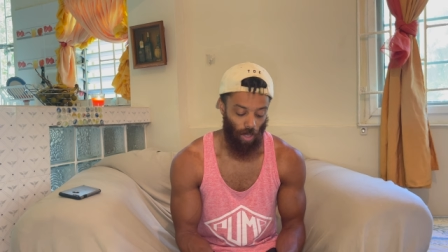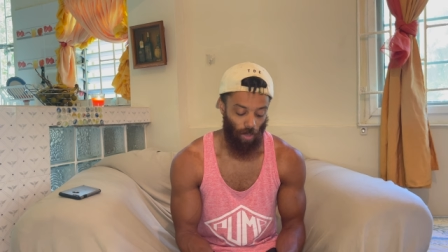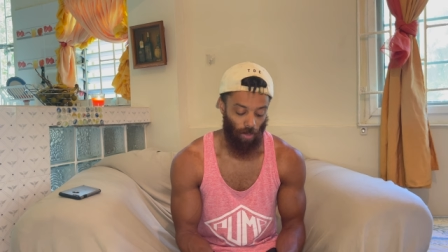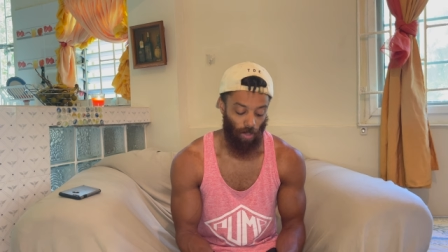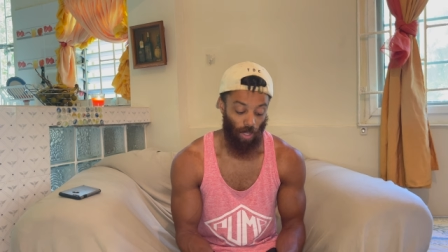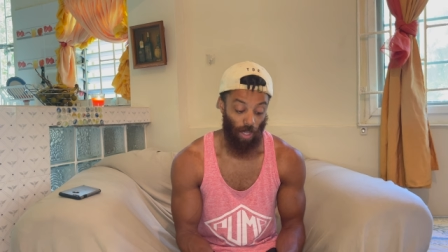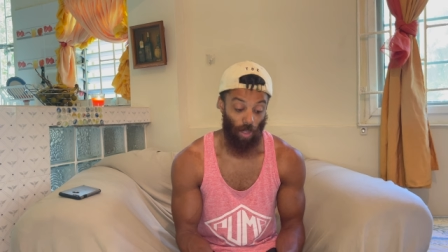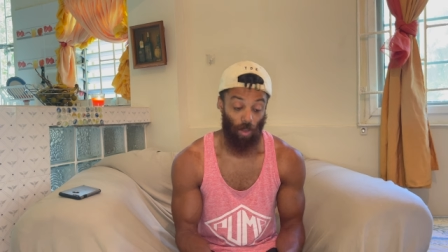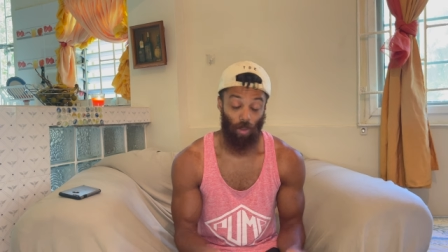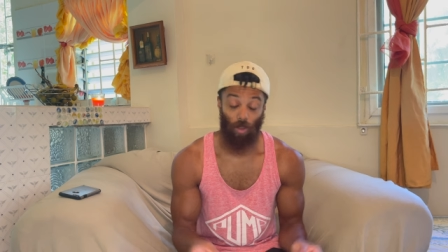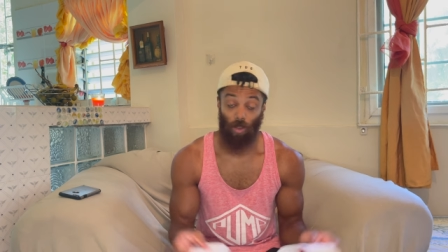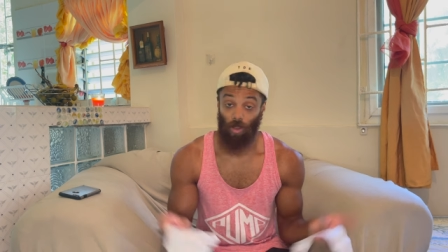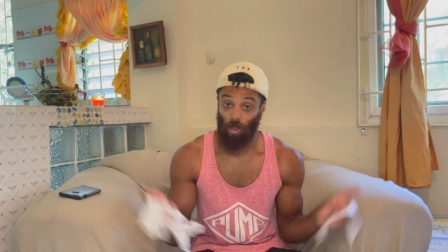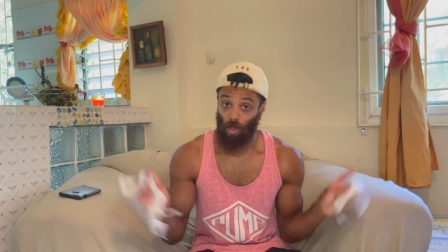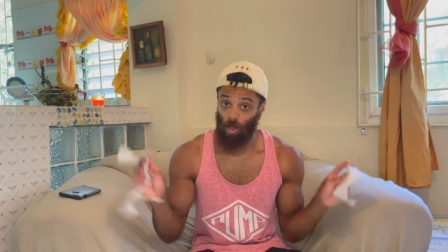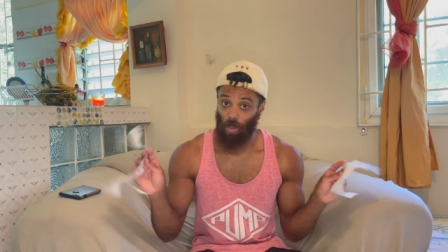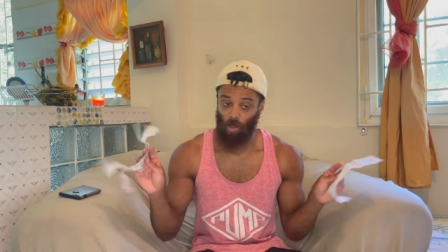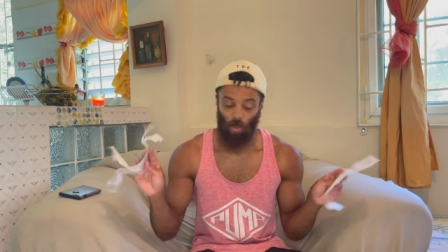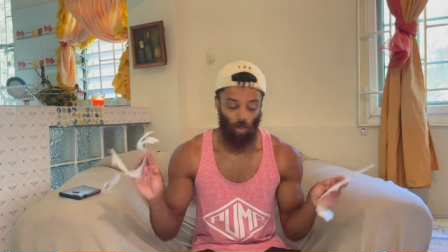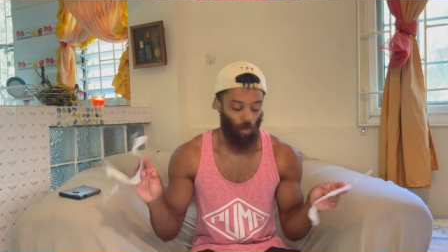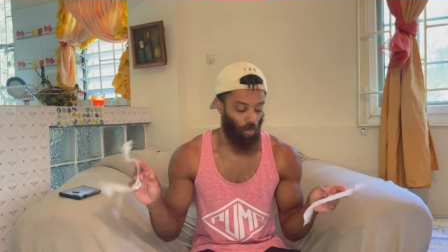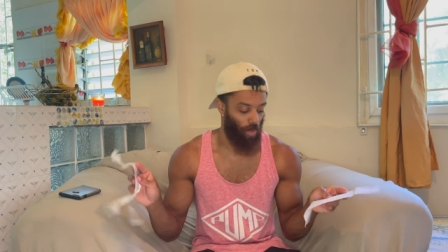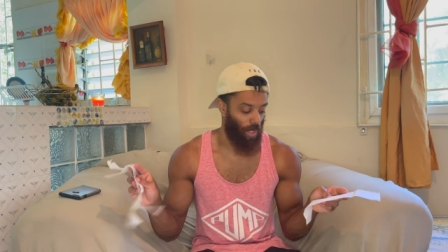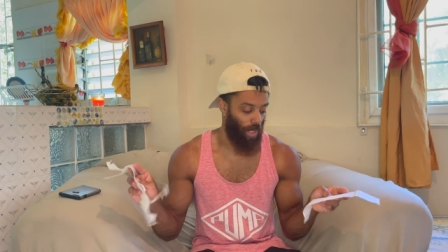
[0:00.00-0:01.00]
Now,
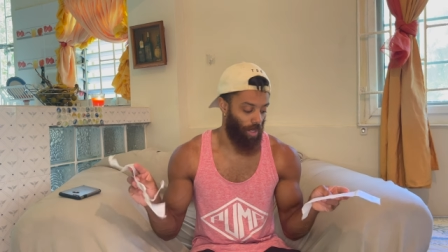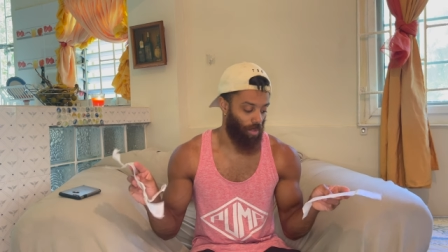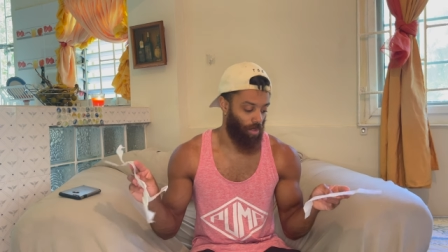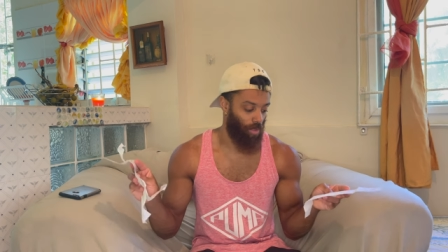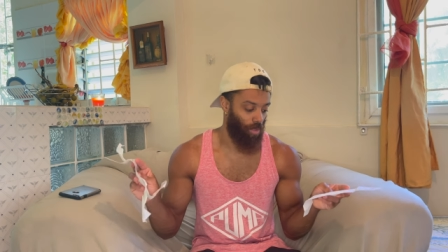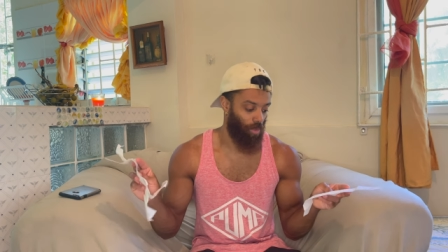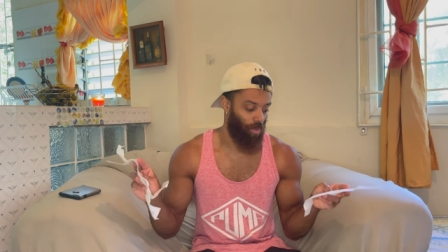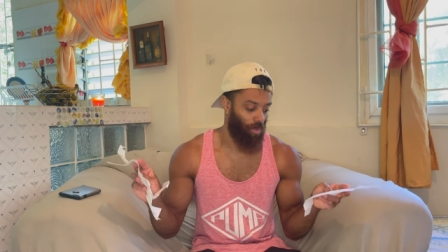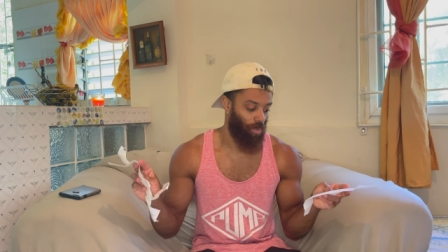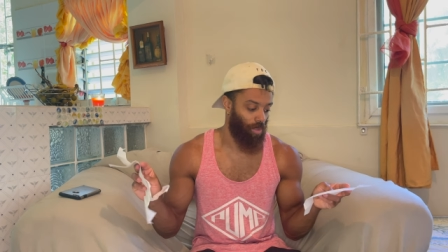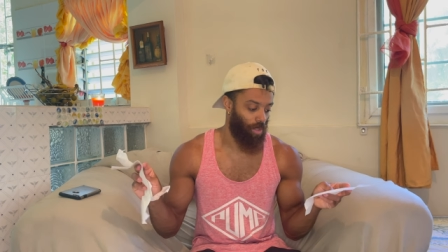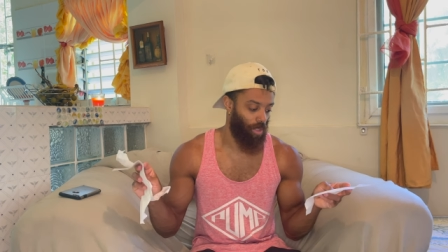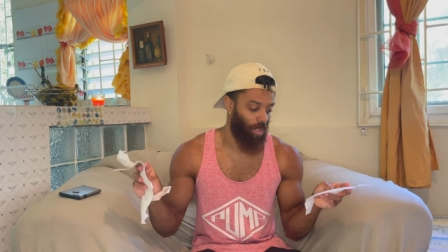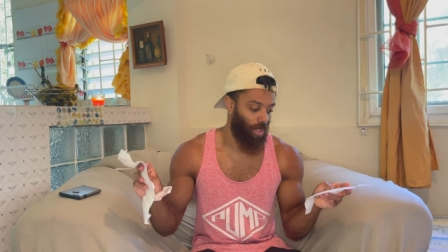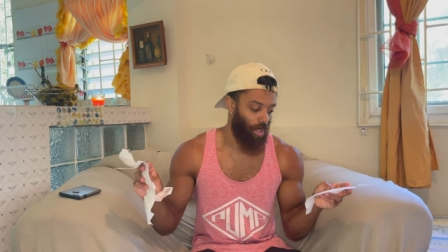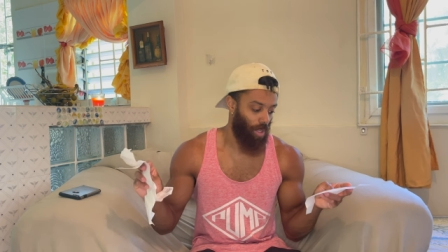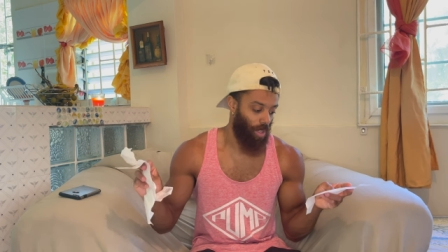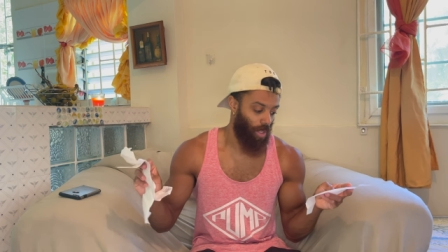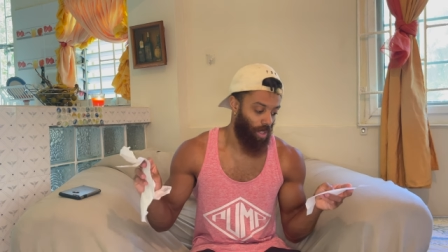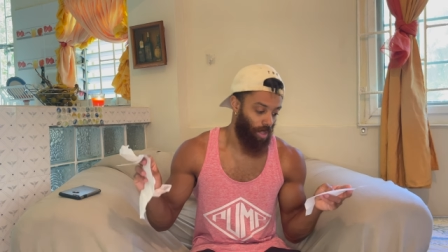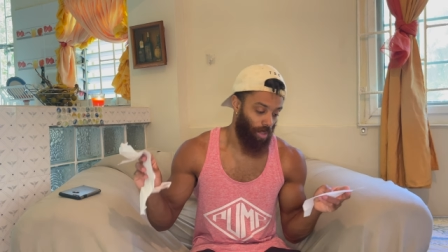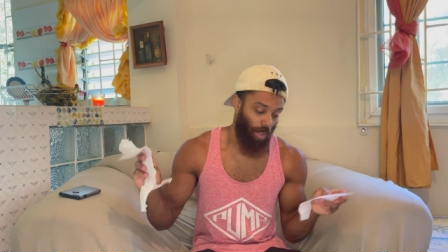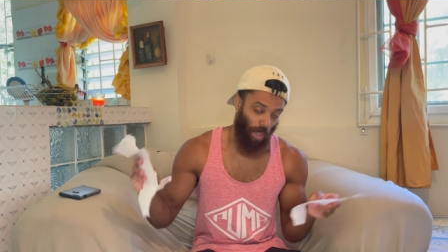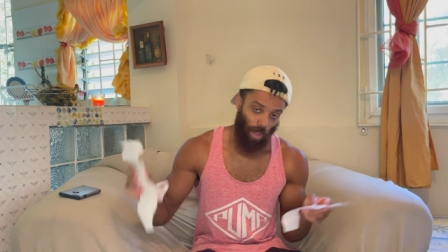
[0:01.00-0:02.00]
without those,
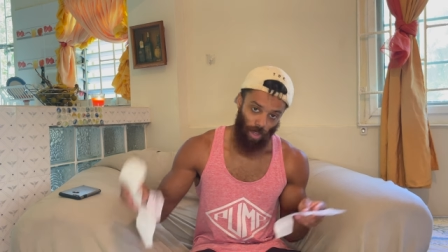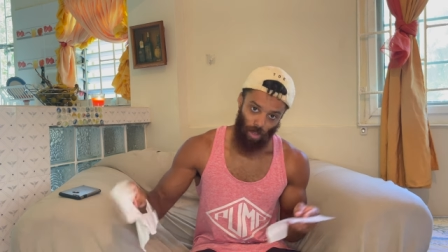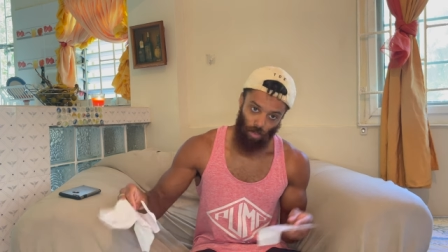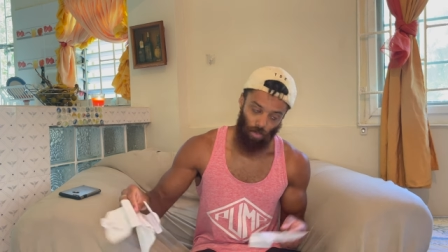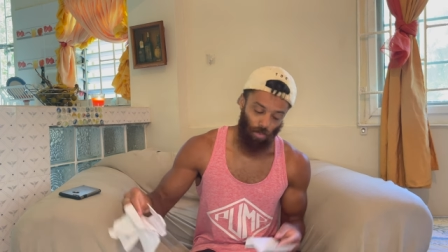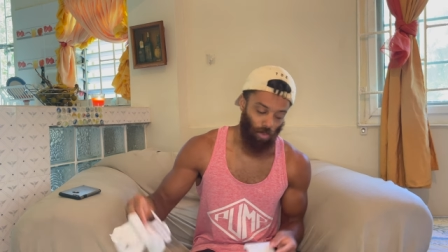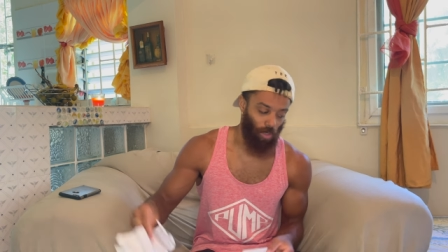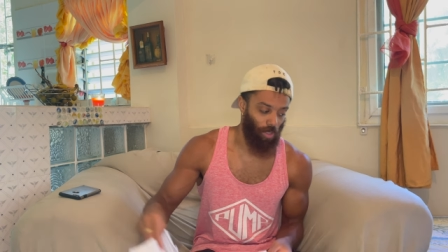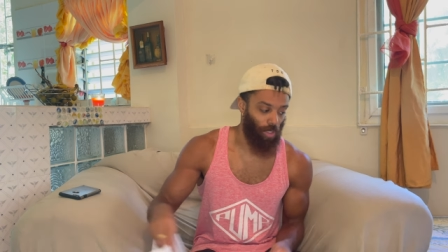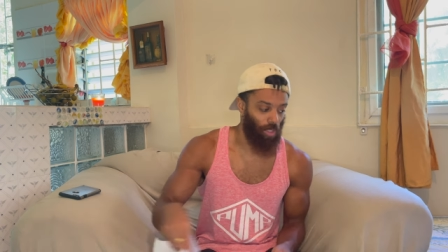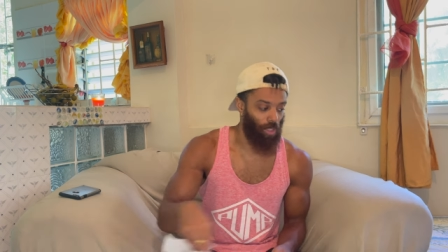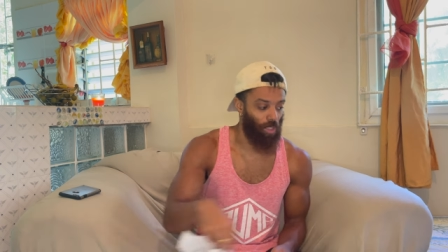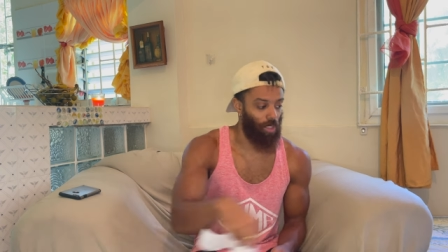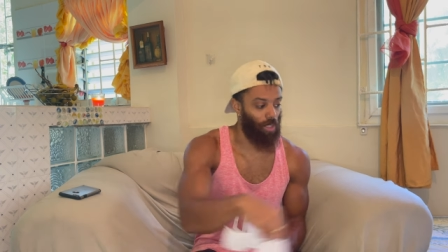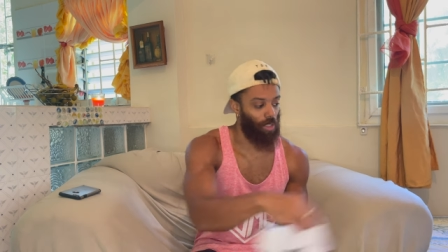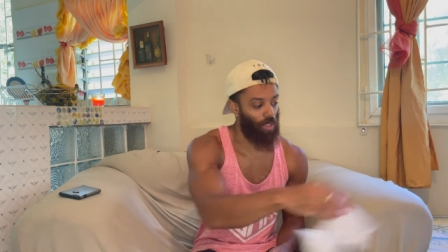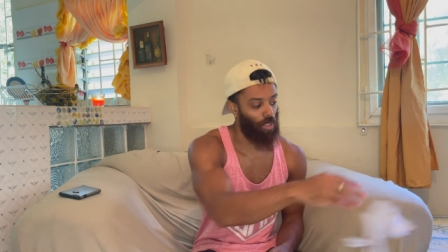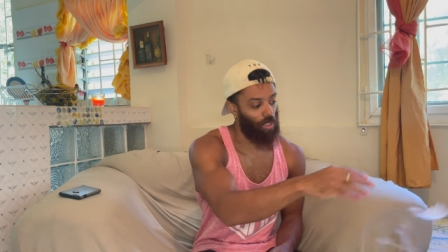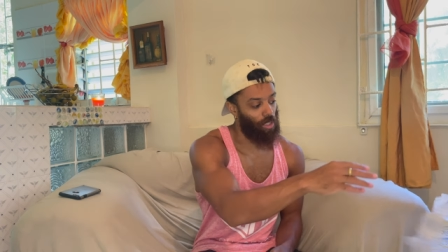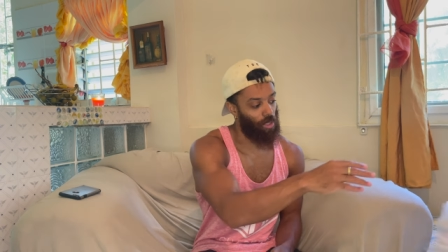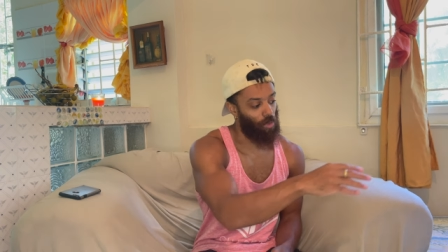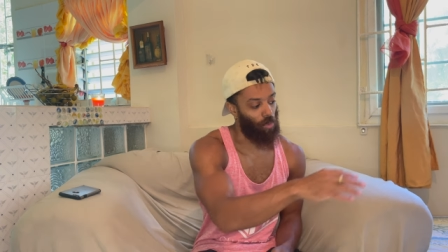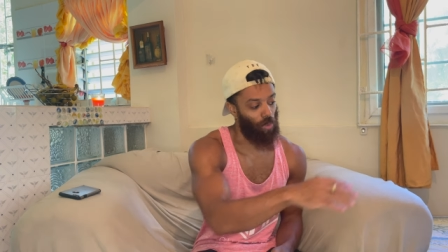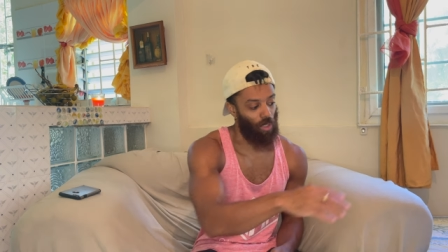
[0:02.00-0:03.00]
thankfully this